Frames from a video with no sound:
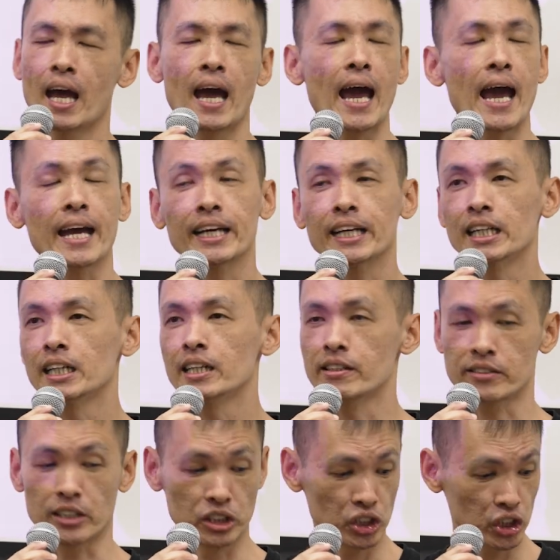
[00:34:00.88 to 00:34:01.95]
anger is
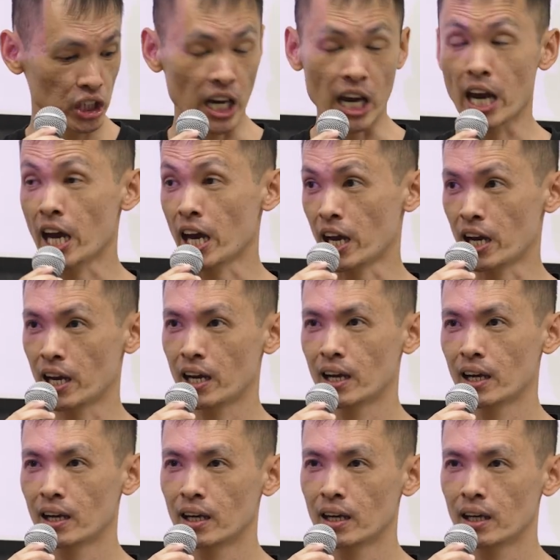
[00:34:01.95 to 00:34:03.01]
a chair,
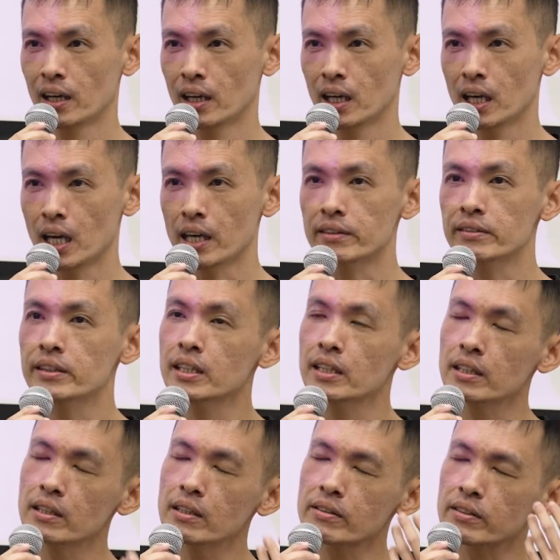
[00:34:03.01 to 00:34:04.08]
and
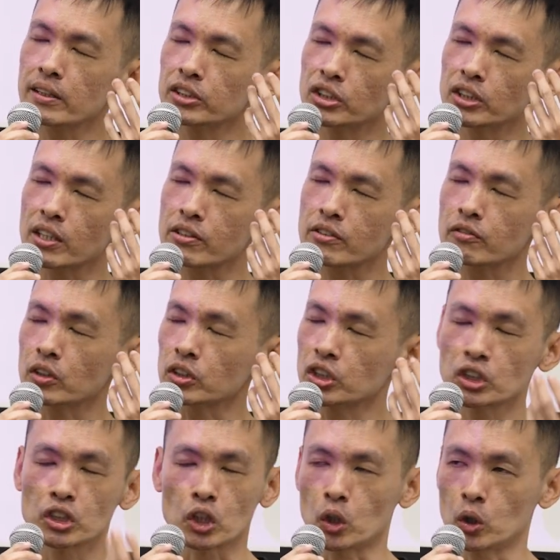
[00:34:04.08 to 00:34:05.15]
tears are just for
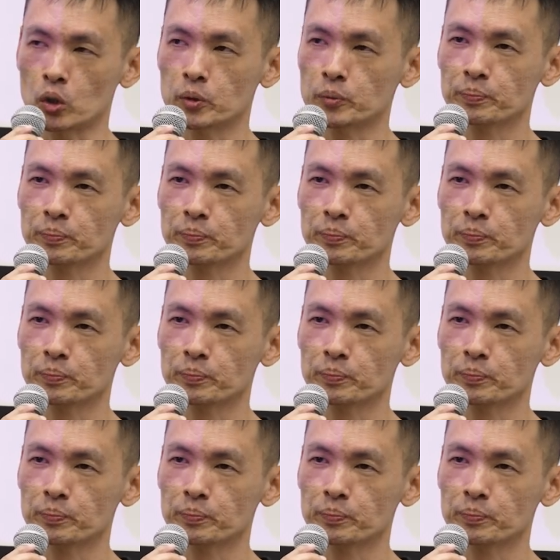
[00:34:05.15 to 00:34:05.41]
show?